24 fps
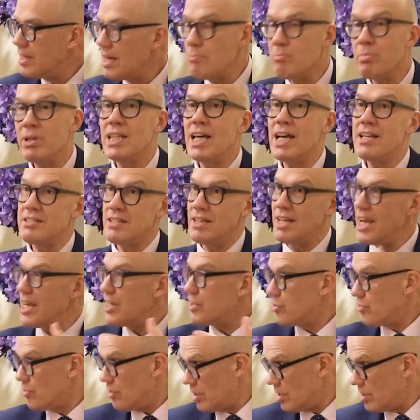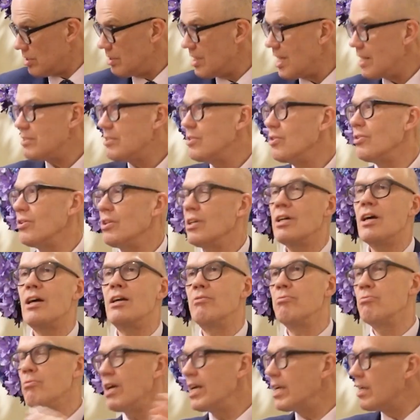But that's an extra. That's not the kind
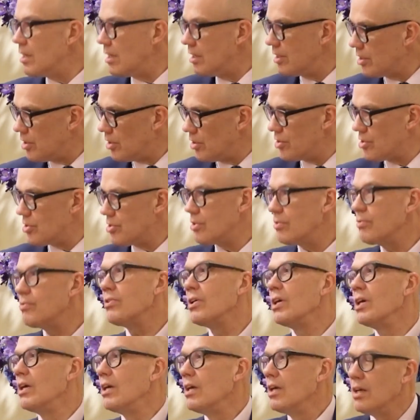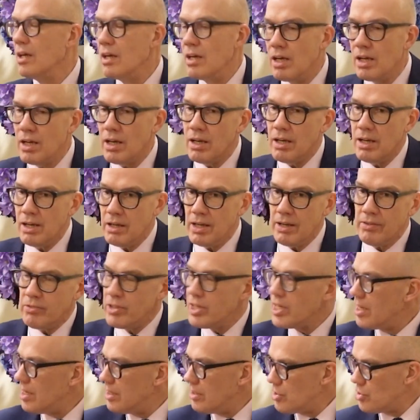of regular cost of
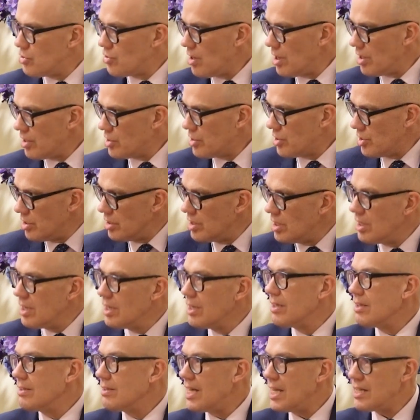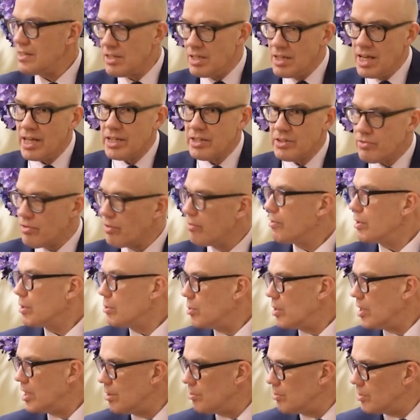everyday instruction. That's an extra
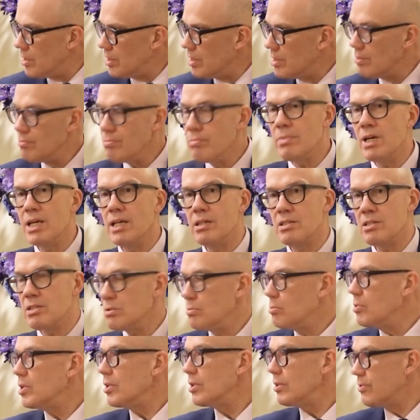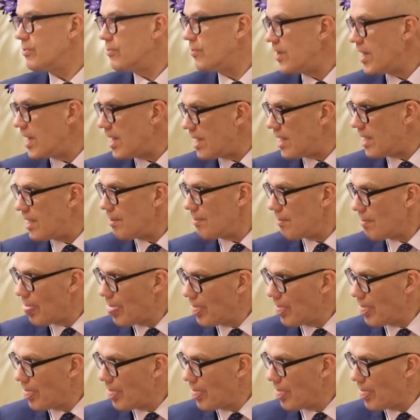requirement that makes the world fair.